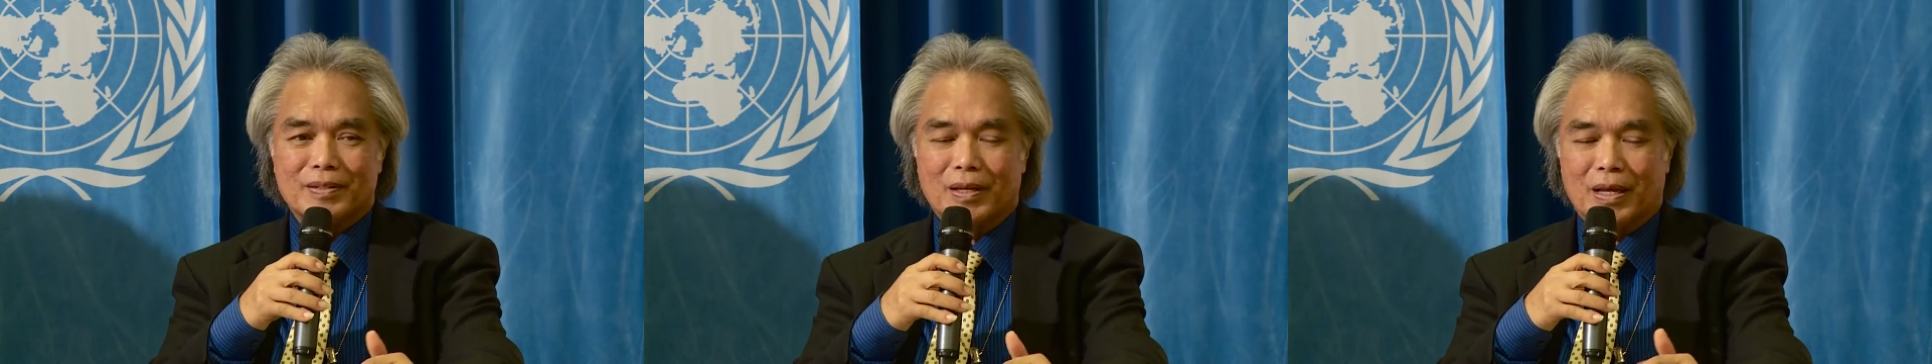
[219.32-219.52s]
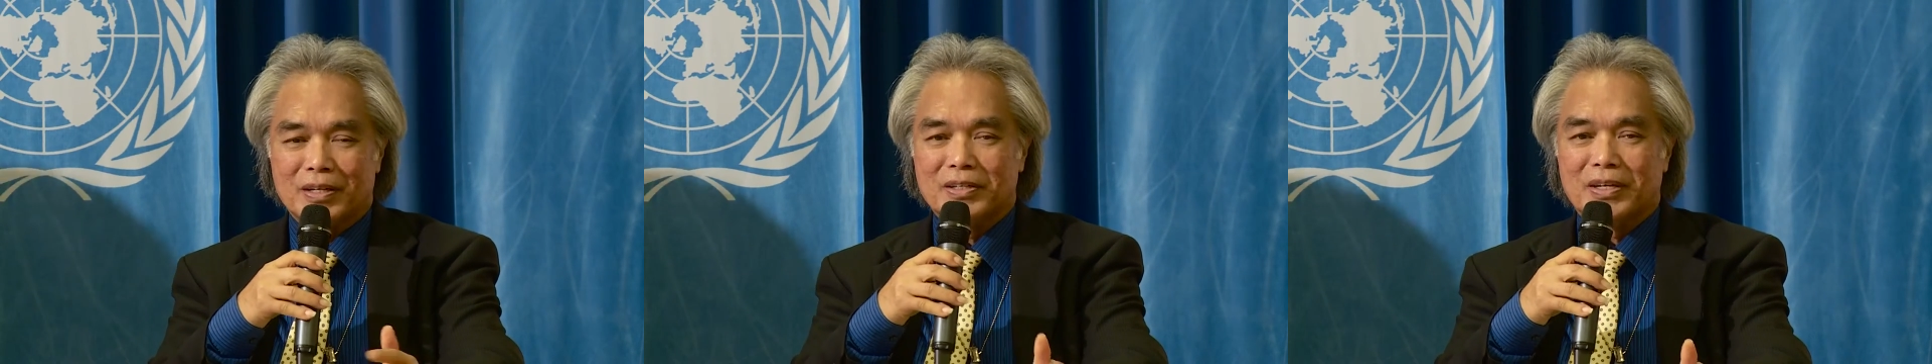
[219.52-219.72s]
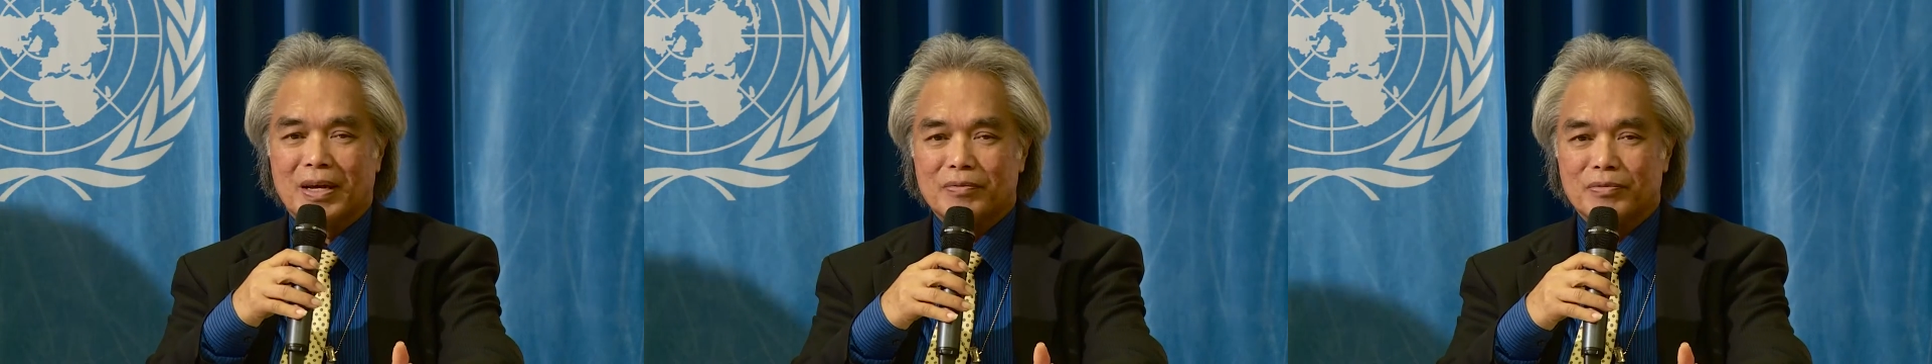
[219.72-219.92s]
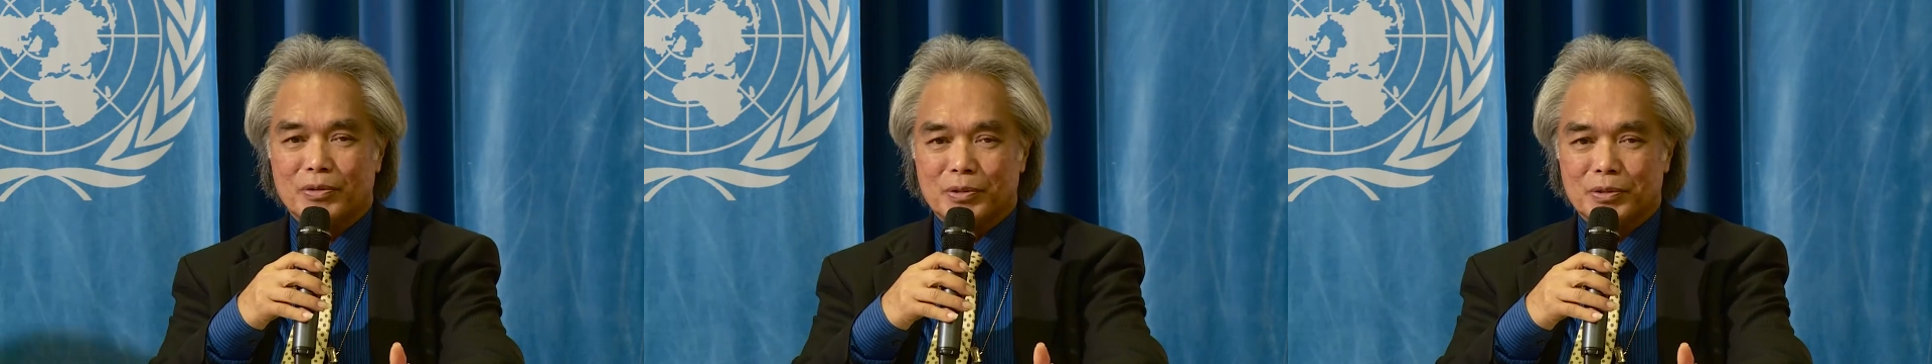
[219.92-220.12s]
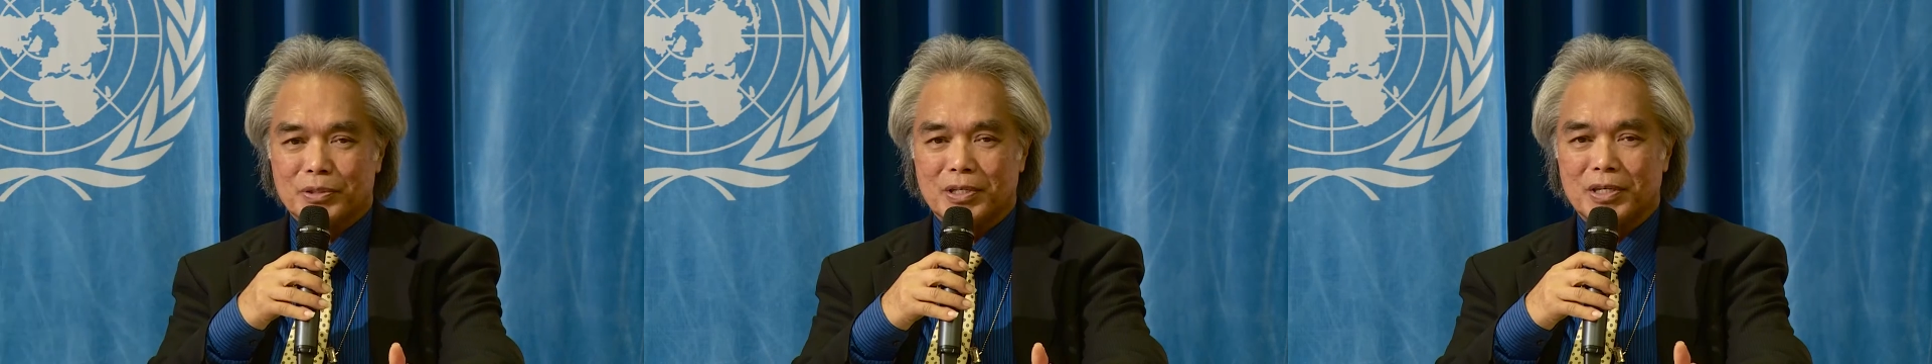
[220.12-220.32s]

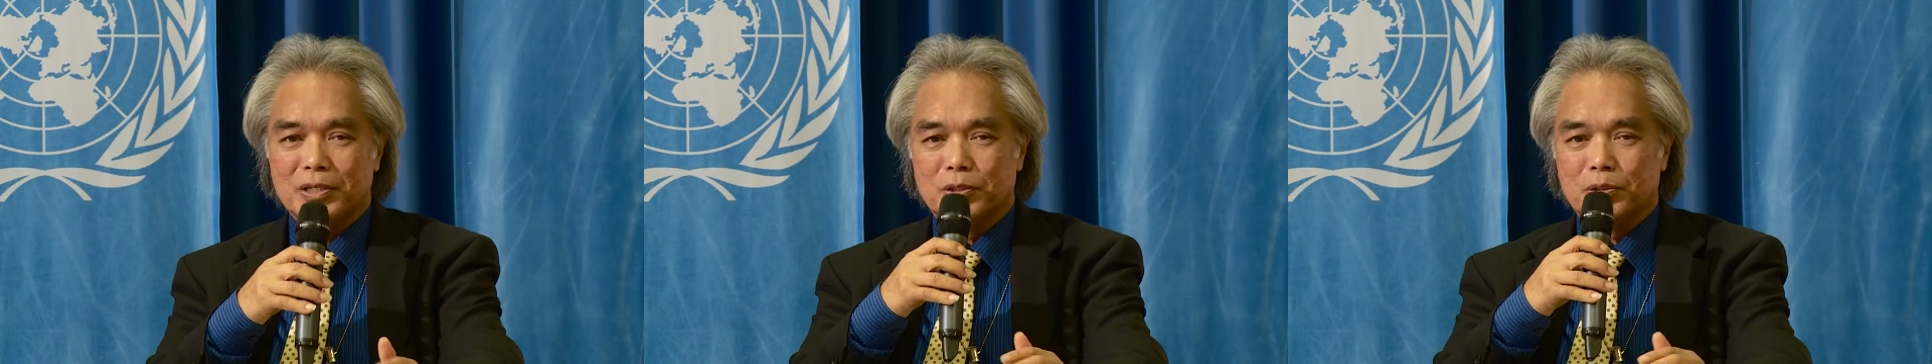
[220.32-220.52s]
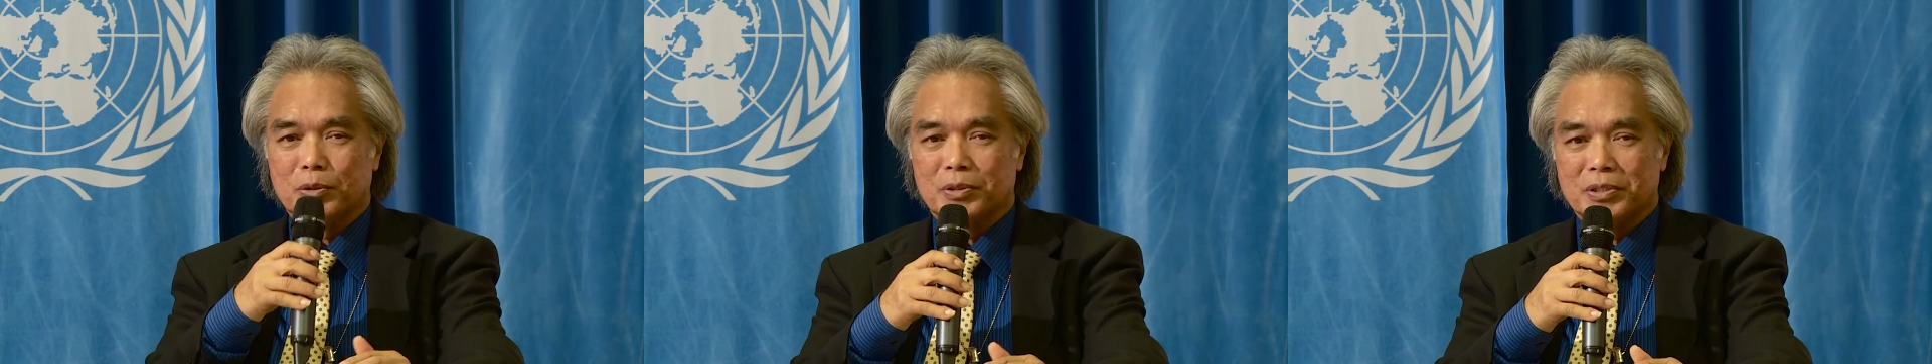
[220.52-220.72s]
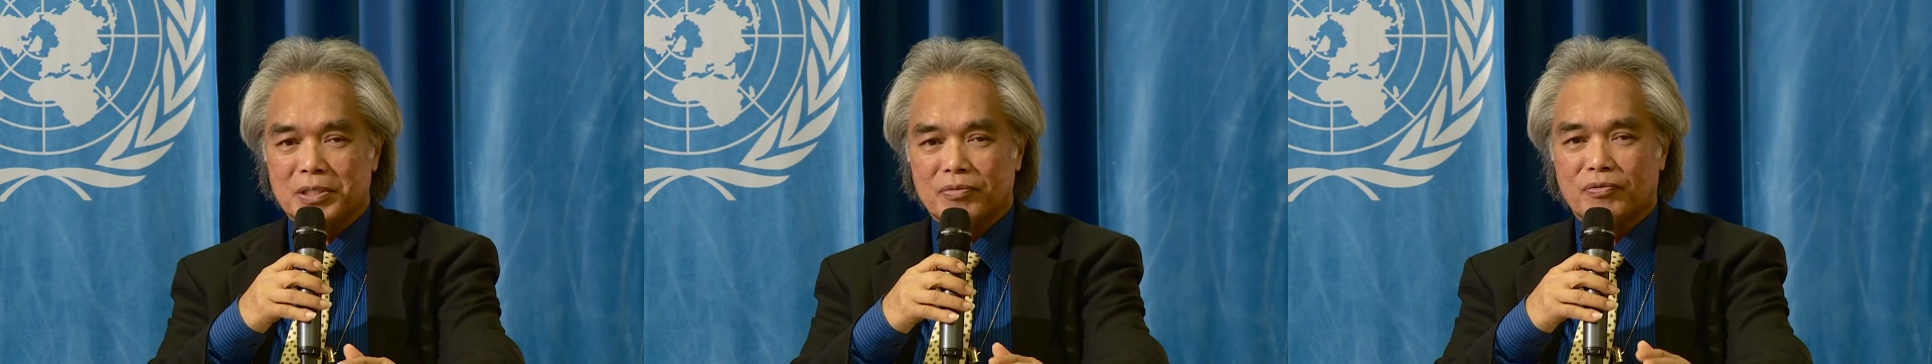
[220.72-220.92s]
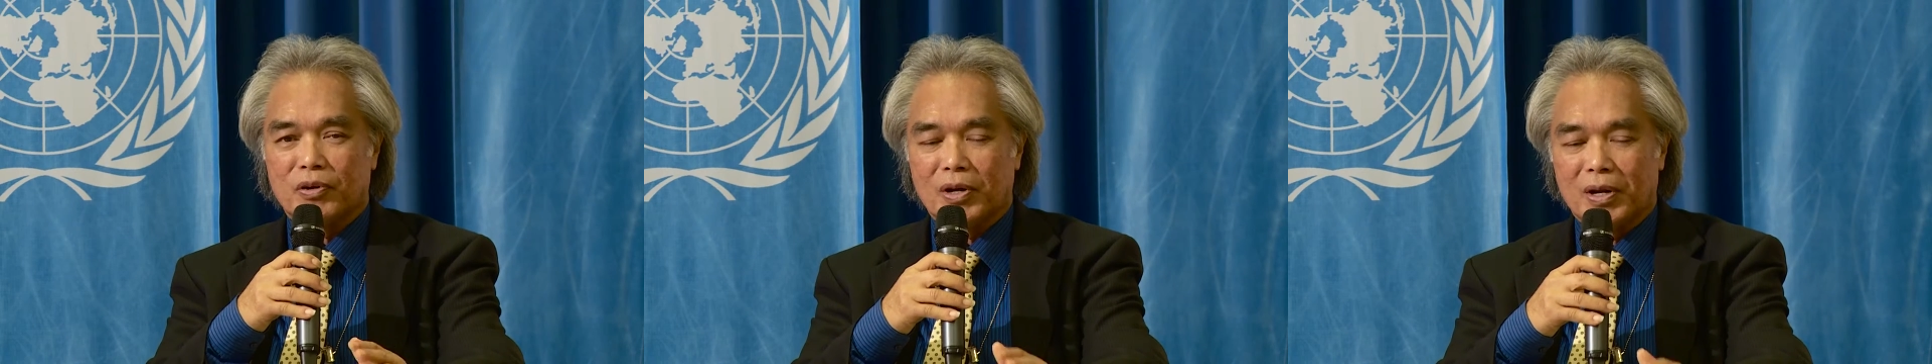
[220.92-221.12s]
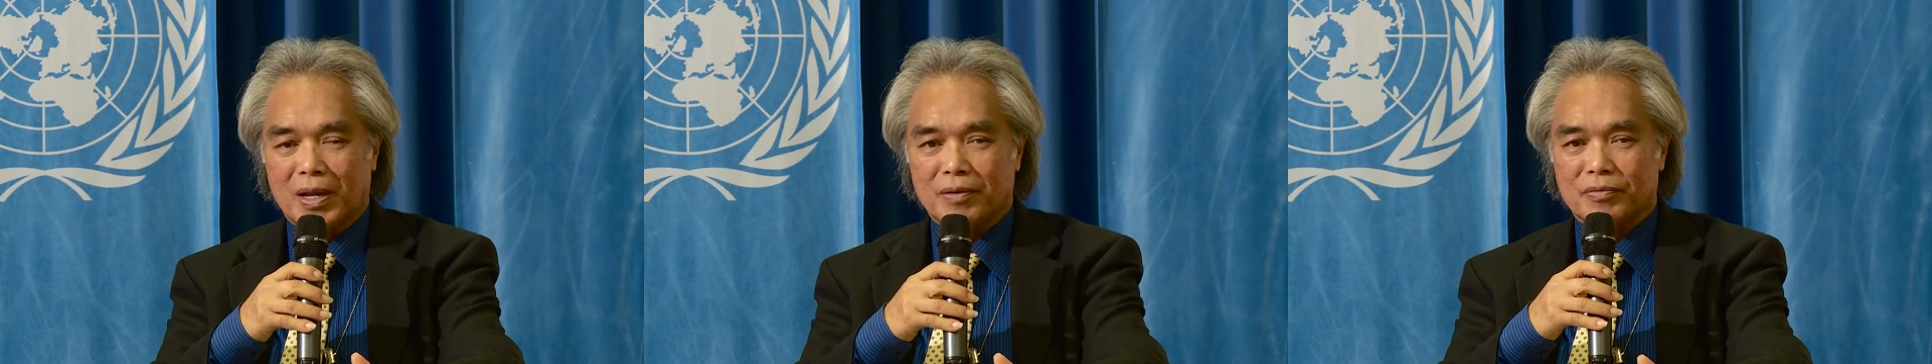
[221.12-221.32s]
endeavors into a
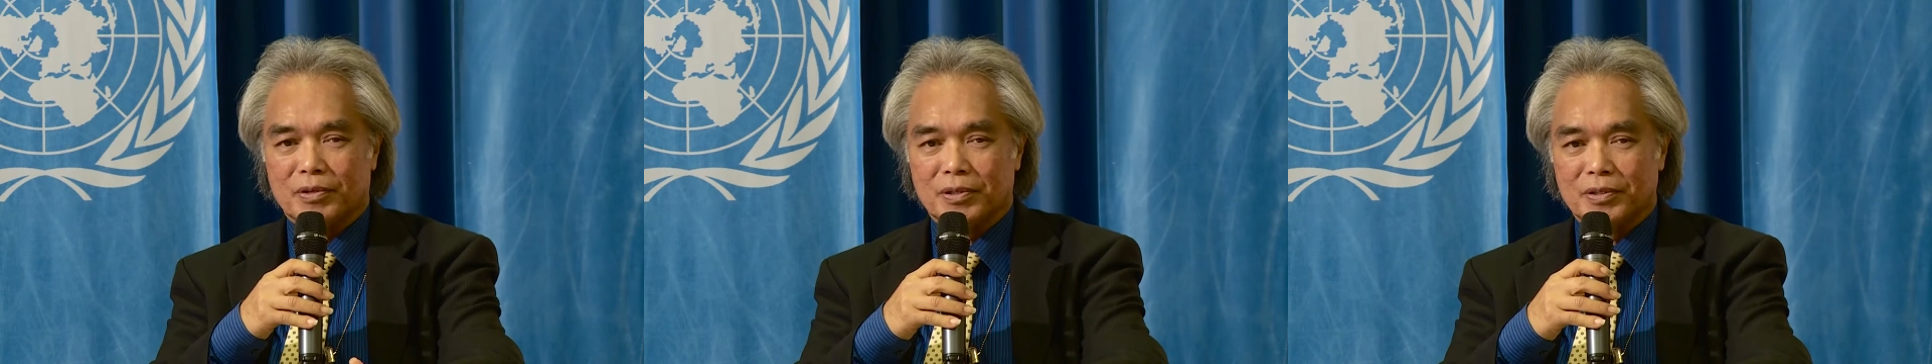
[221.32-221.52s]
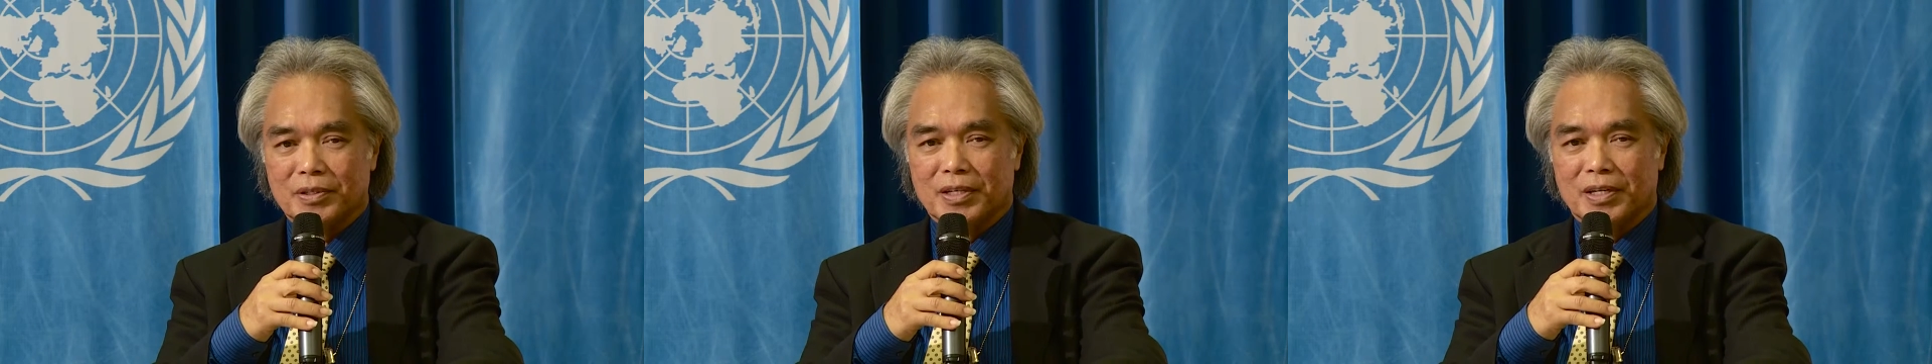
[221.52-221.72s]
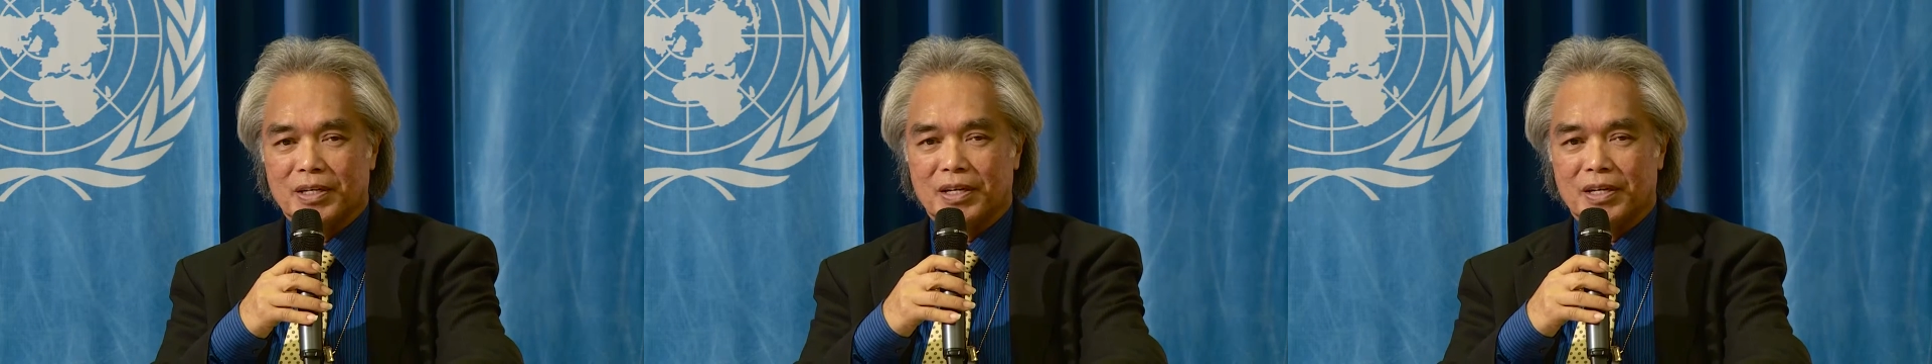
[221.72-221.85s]
different level,